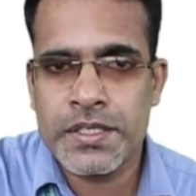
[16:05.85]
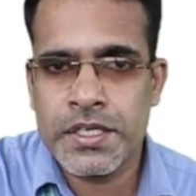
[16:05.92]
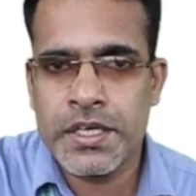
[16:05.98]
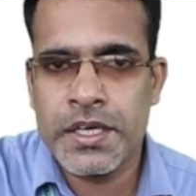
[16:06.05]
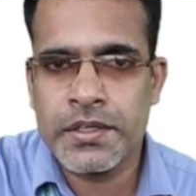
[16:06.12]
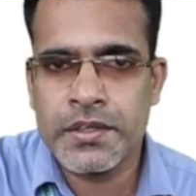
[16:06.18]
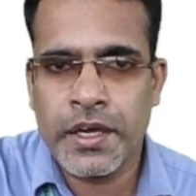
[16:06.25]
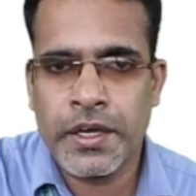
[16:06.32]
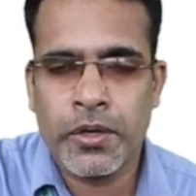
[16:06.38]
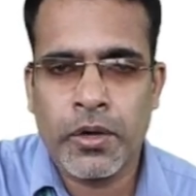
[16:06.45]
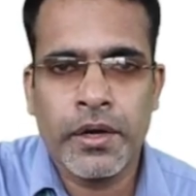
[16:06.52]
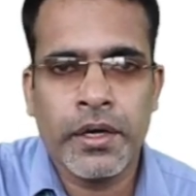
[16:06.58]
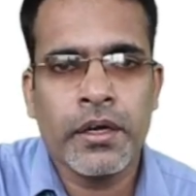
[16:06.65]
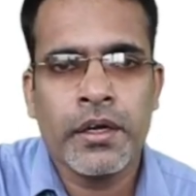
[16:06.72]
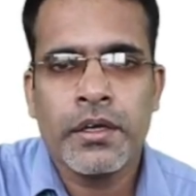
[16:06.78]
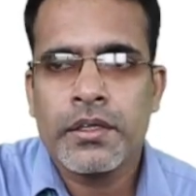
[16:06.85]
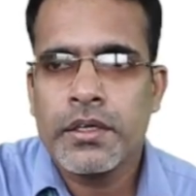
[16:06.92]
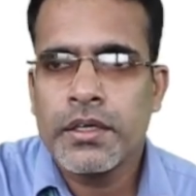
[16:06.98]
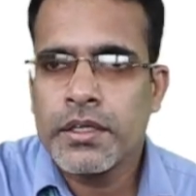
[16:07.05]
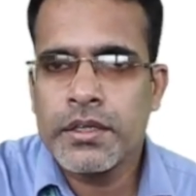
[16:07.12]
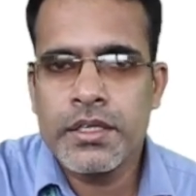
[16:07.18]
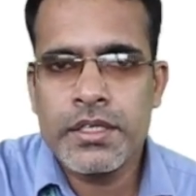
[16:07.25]
CA thyroid,
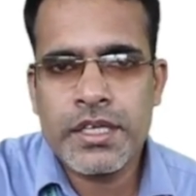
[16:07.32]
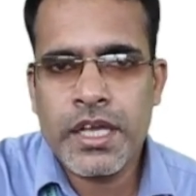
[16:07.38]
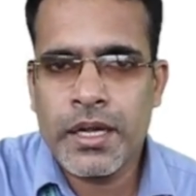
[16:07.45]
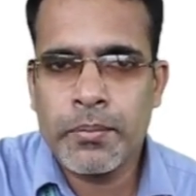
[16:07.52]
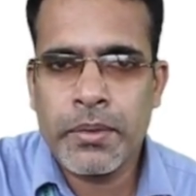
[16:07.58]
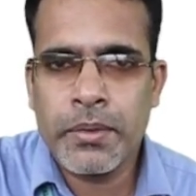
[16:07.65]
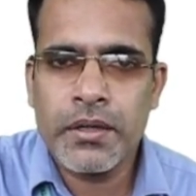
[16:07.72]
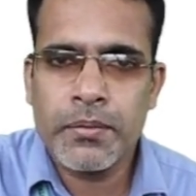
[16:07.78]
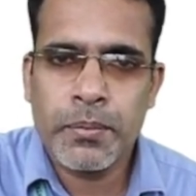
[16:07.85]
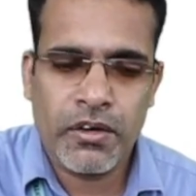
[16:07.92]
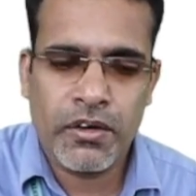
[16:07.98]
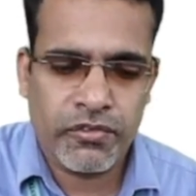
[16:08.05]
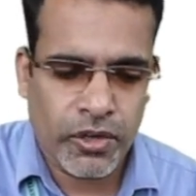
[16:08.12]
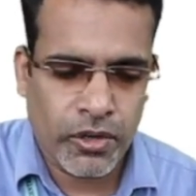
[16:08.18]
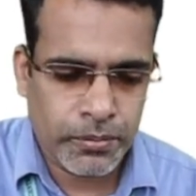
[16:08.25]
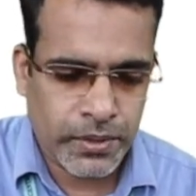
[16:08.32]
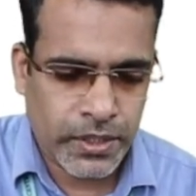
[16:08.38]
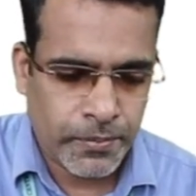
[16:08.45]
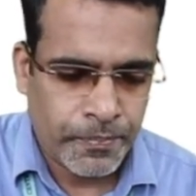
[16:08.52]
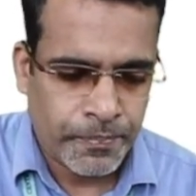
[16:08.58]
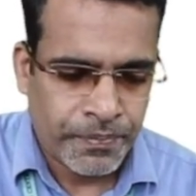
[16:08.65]
this can be performed.